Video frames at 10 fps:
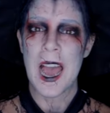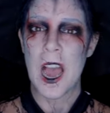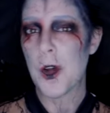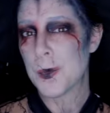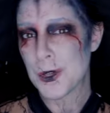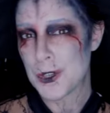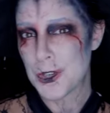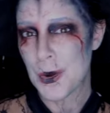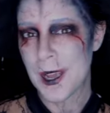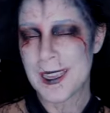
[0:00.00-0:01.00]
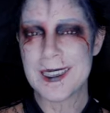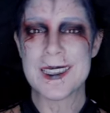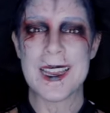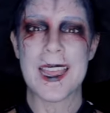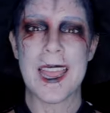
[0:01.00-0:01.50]
I hope you enjoyed.
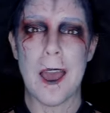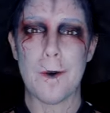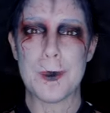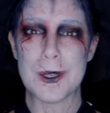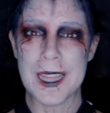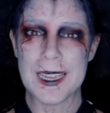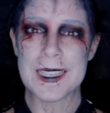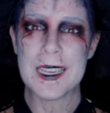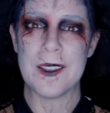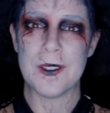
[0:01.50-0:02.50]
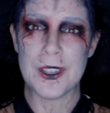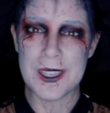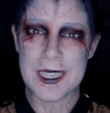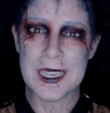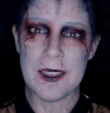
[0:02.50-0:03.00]
I hope you liked it. If you
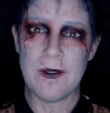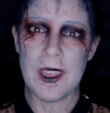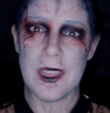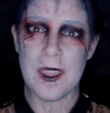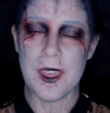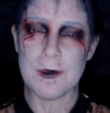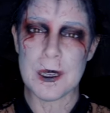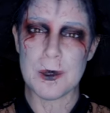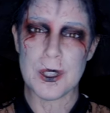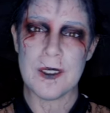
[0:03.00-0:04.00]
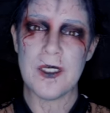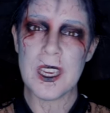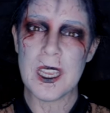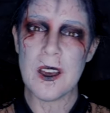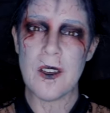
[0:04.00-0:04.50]
did, give the thumbs up to the
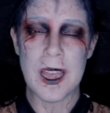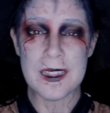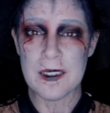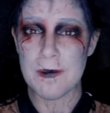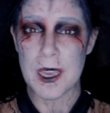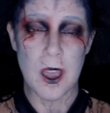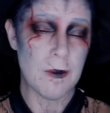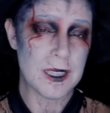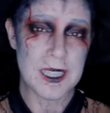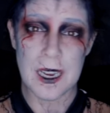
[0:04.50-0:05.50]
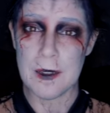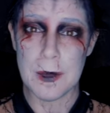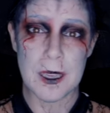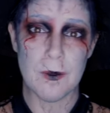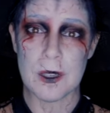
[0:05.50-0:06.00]
video and leave me a comment telling
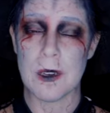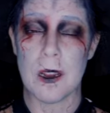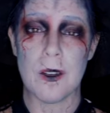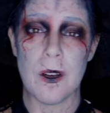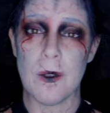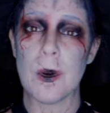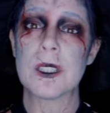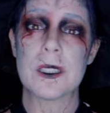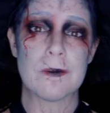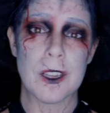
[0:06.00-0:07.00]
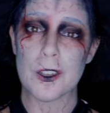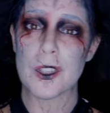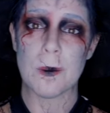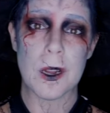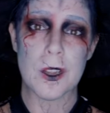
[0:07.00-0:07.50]
me, I don't know, what
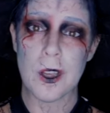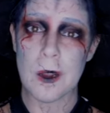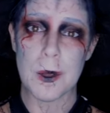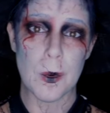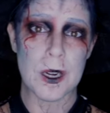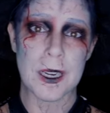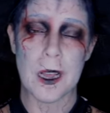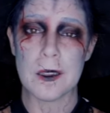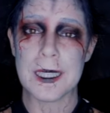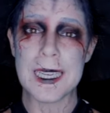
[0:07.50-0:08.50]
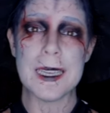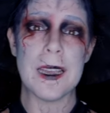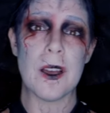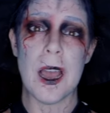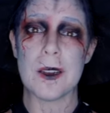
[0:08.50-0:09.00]
costume are you going to be wearing
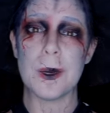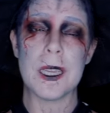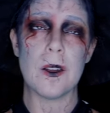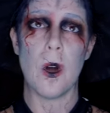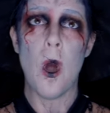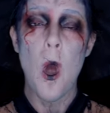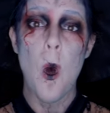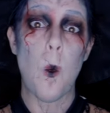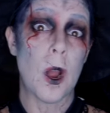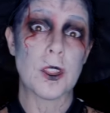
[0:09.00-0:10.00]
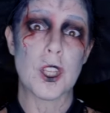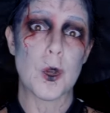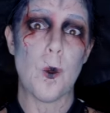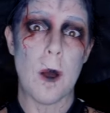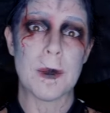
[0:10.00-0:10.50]
Halloween, or what do
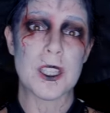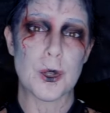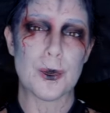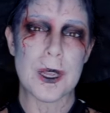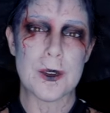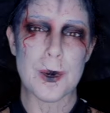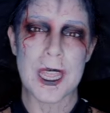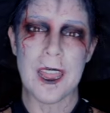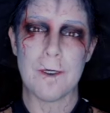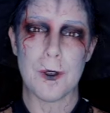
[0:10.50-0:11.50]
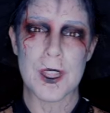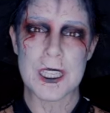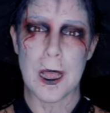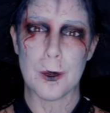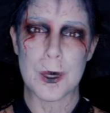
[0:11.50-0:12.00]
you want me to recreate for this
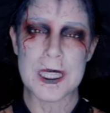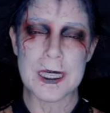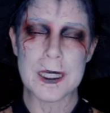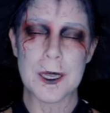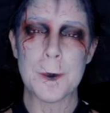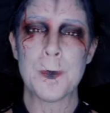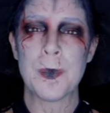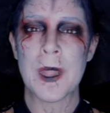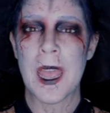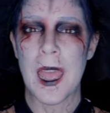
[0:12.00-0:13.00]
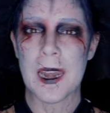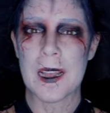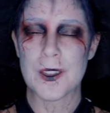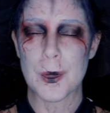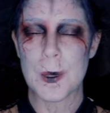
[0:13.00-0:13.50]
Halloween season. And
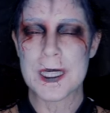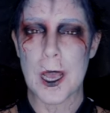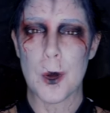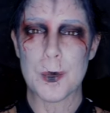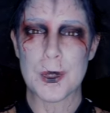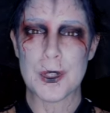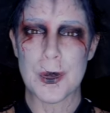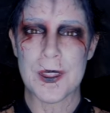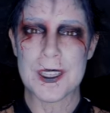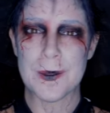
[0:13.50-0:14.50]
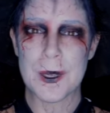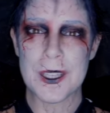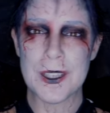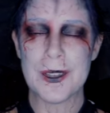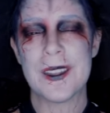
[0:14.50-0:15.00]
as always, I hope you enjoyed this
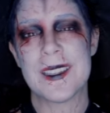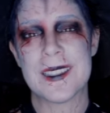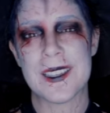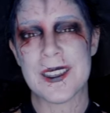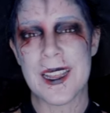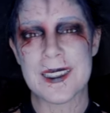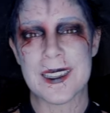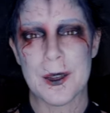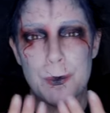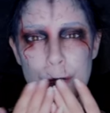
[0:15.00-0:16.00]
video and see you next time.